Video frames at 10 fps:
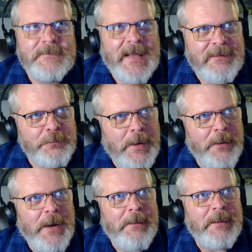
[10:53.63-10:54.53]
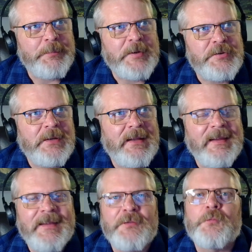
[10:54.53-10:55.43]
That's why we have expression like
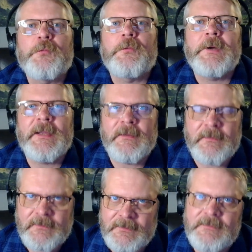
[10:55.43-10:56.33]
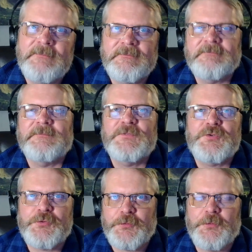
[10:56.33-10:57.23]
it rings
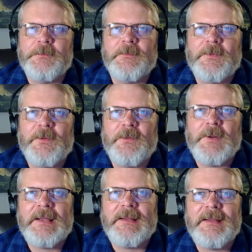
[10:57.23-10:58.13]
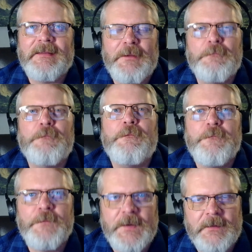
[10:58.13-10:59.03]
true, right? It
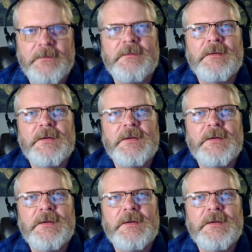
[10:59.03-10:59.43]
feels